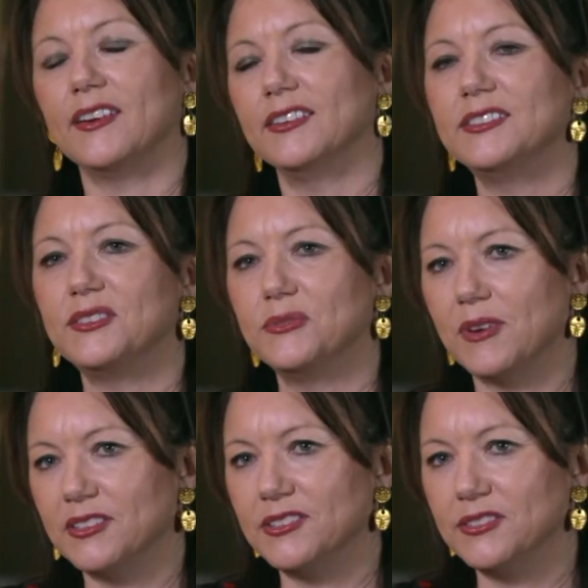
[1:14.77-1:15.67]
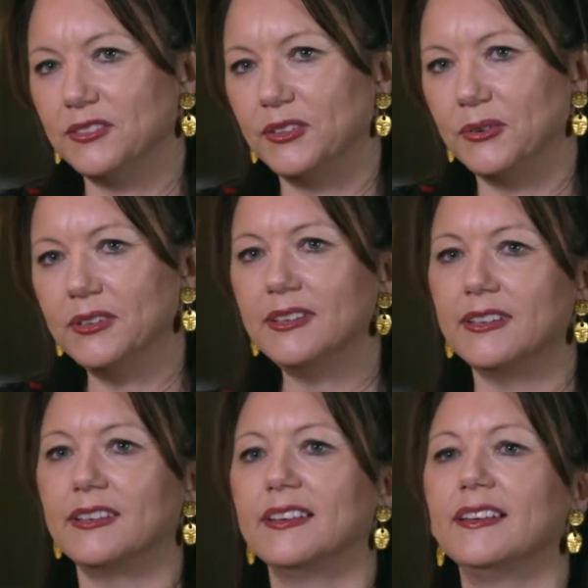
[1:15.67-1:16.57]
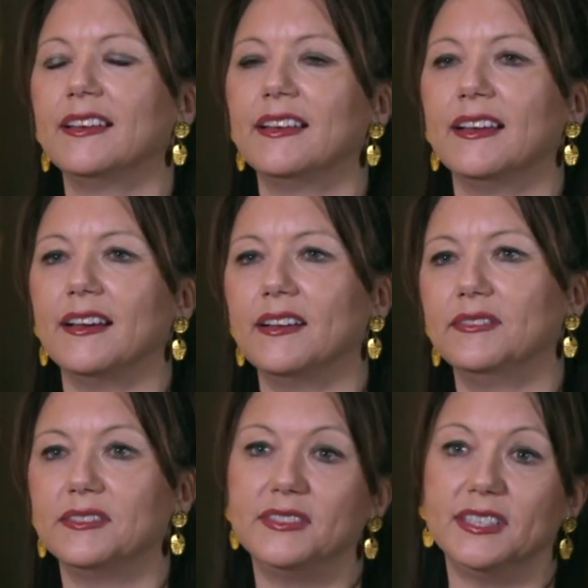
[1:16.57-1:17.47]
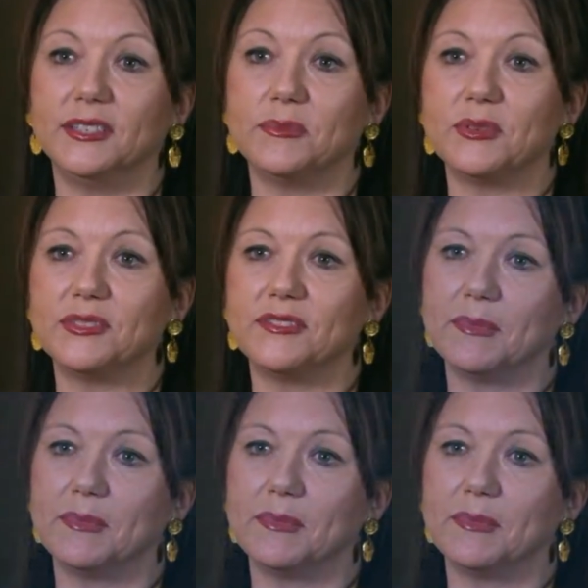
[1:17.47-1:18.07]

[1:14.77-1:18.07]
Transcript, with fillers: artist in Rochester, New York. I've lived here most of